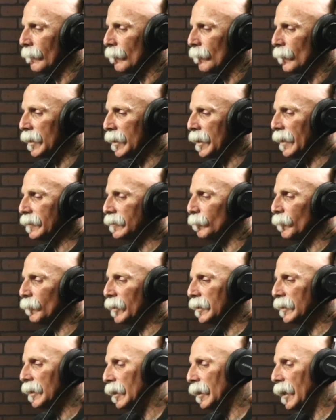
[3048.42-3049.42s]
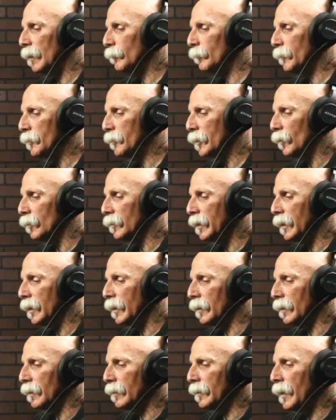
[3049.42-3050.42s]
And that's a big thing a lot of people don't
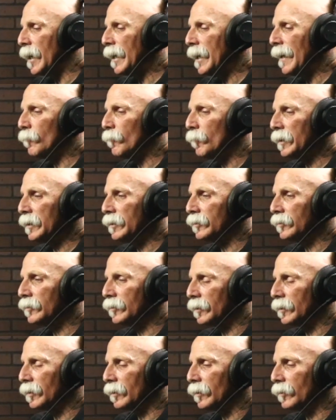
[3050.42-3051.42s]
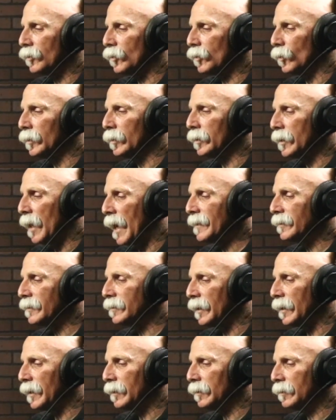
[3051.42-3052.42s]
get. Not everybody's doing nice
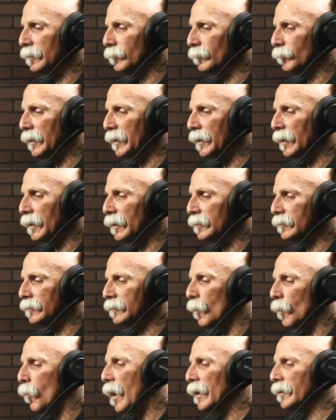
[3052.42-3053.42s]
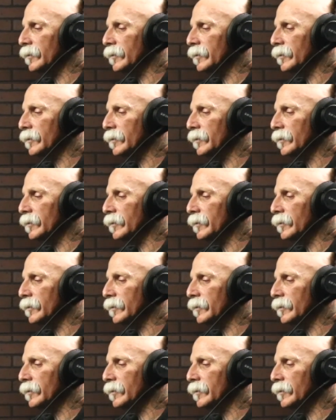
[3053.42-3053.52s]
things because they want